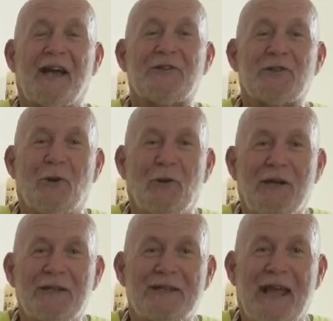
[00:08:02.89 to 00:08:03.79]
Tell us
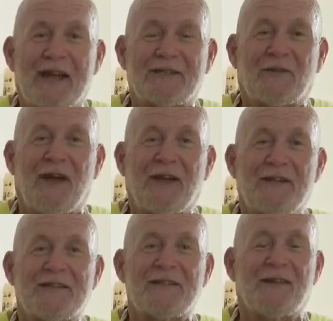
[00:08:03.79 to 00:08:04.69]
kind stories,
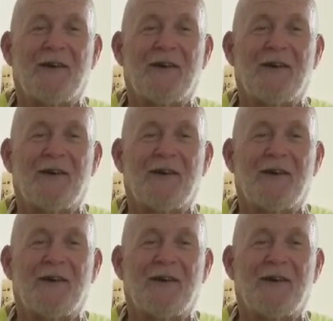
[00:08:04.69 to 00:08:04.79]
acts of